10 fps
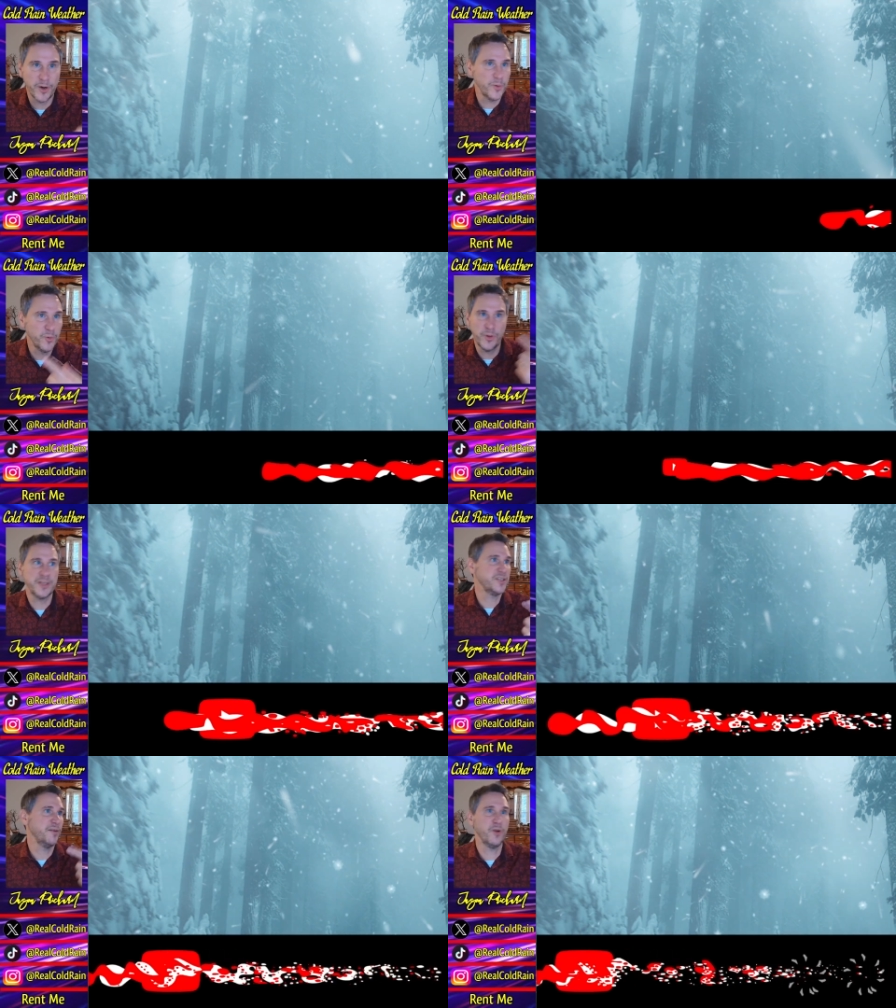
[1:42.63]

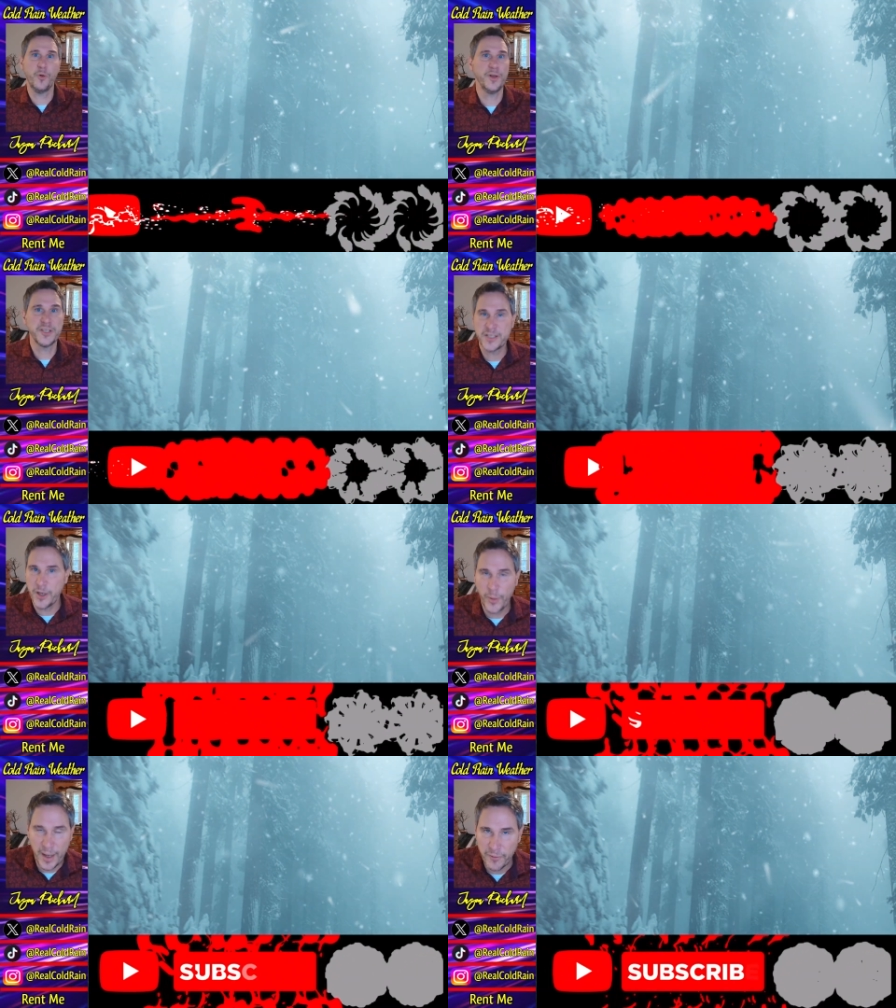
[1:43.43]
it's never going to
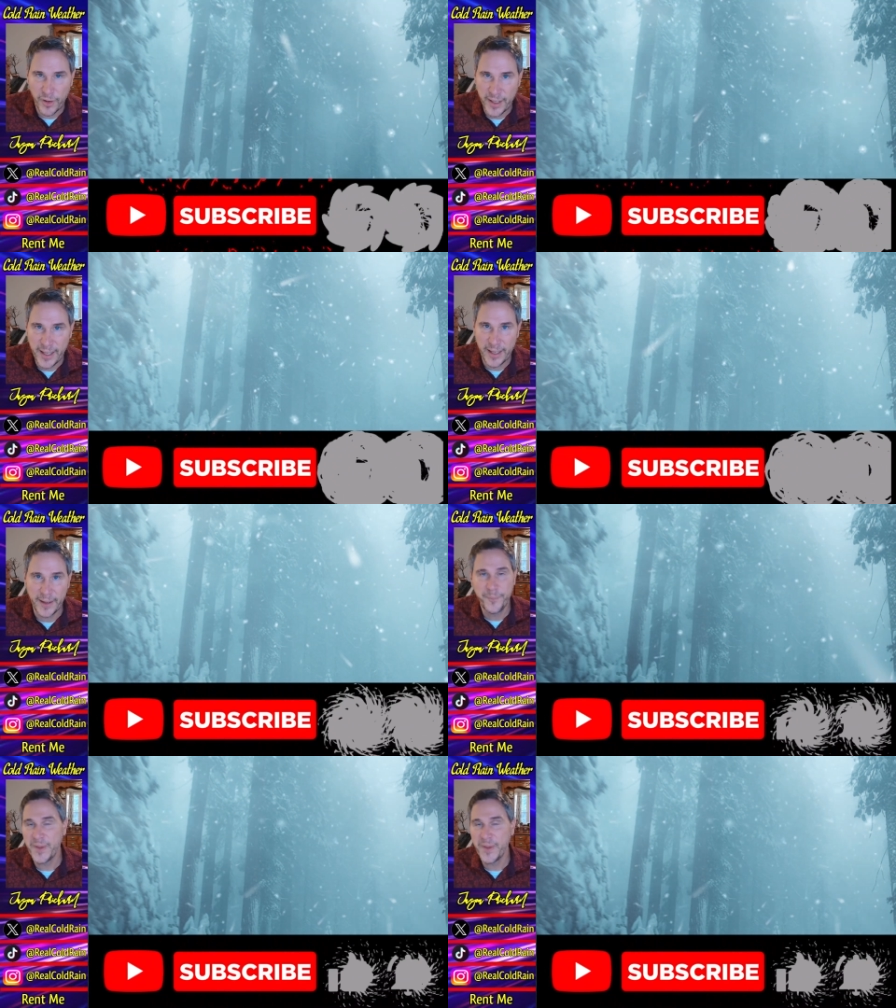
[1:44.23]
snow ever again.